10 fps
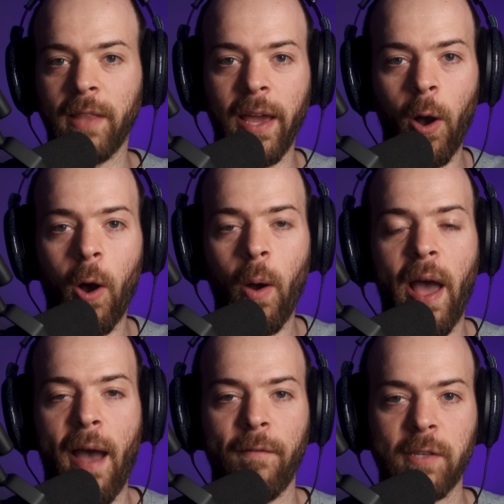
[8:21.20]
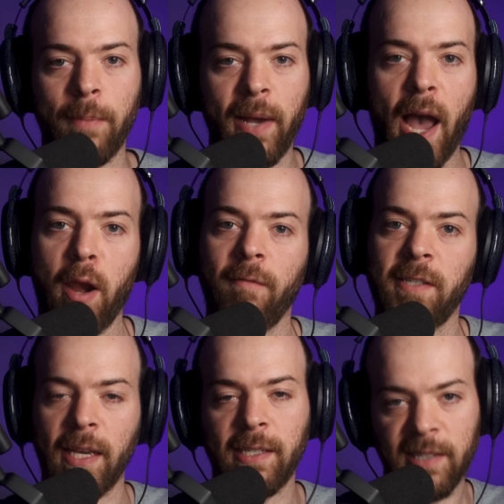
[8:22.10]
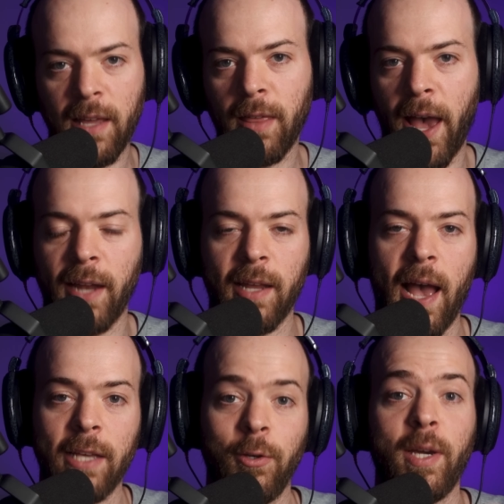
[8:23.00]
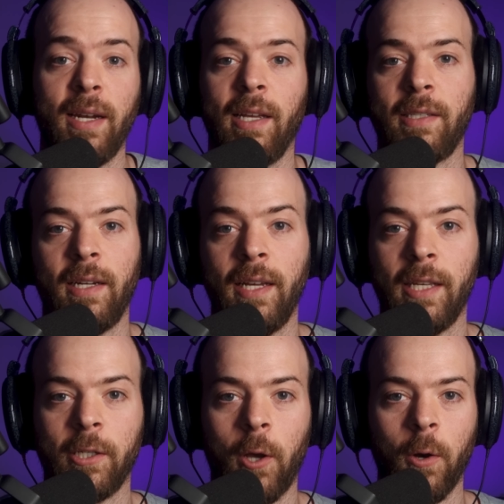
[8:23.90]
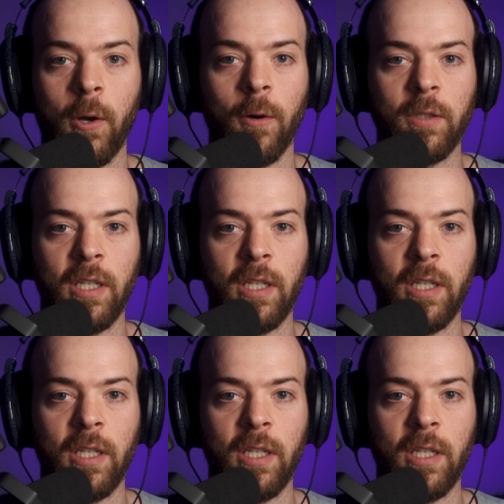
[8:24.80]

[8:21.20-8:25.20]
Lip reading: they all have some kind of 16th hat, as you can listen in the song called